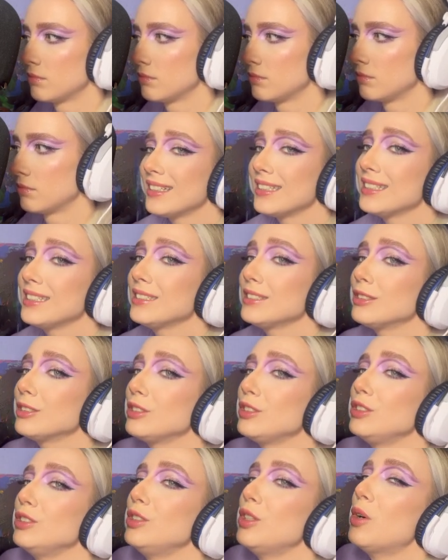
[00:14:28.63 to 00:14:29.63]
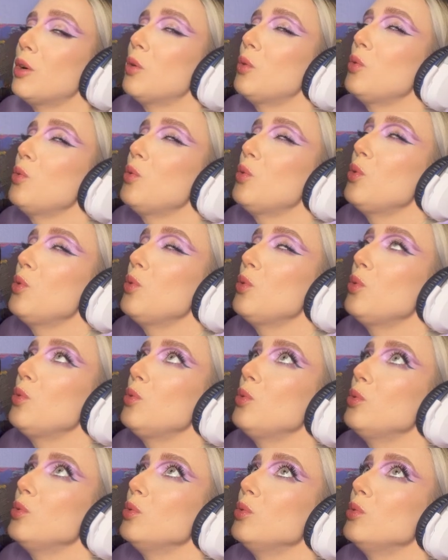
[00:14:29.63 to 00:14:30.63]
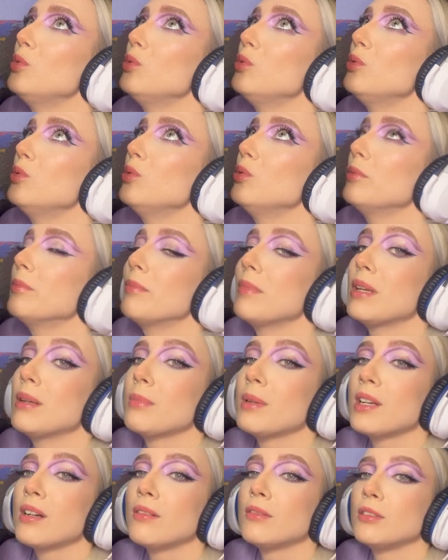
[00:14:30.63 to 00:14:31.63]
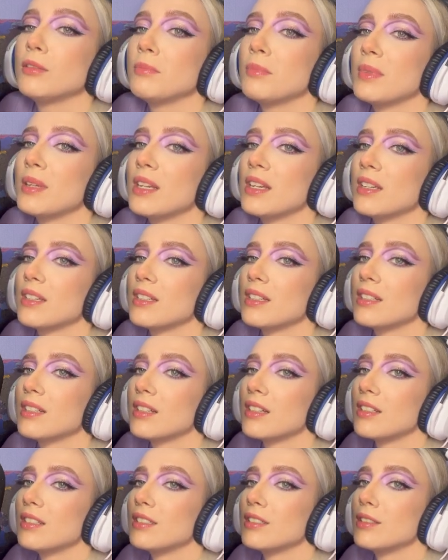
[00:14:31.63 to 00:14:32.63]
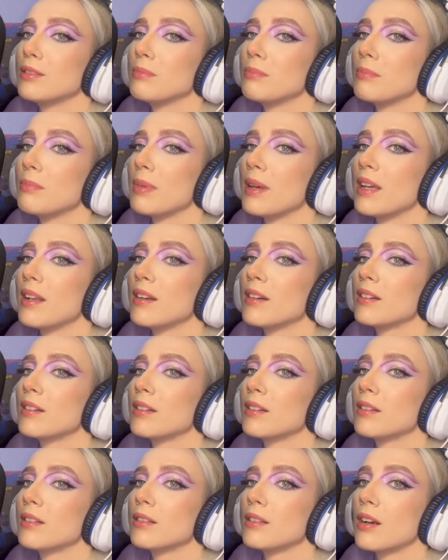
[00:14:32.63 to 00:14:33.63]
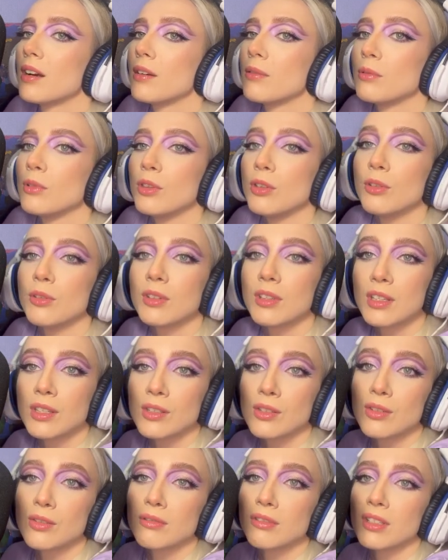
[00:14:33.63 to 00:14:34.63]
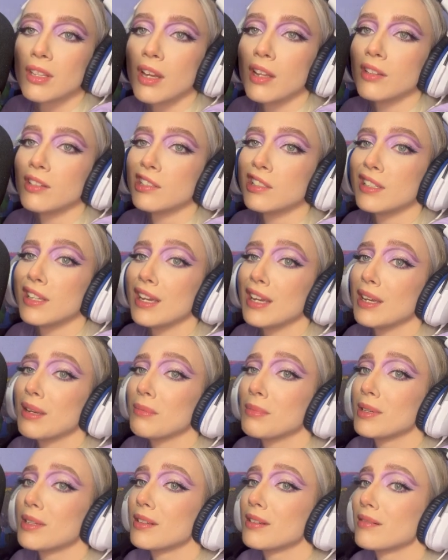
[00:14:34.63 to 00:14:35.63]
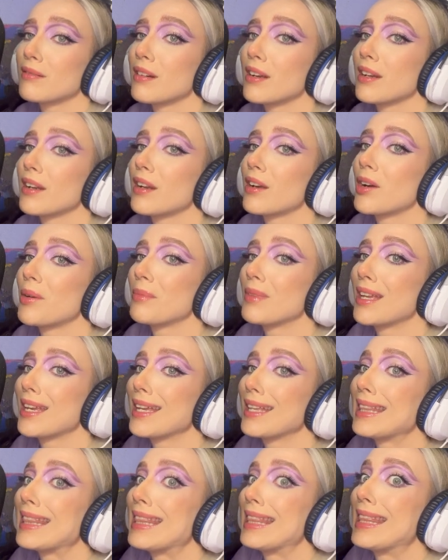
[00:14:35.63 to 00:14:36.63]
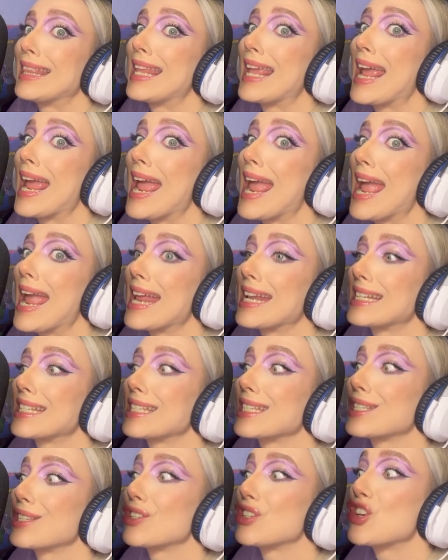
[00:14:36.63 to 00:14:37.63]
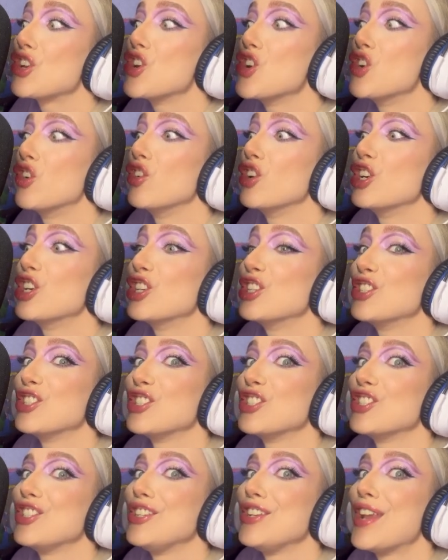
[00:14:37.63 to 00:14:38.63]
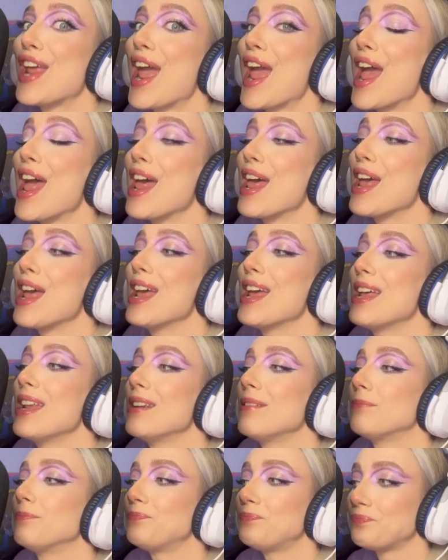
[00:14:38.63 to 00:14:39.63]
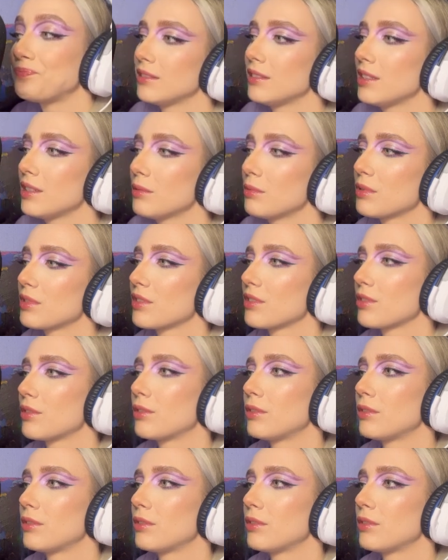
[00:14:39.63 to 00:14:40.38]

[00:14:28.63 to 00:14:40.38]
I don't know, maybe I will make it a little better. I will look into it the other day, but right now I'm like dead serious dead. I think it was a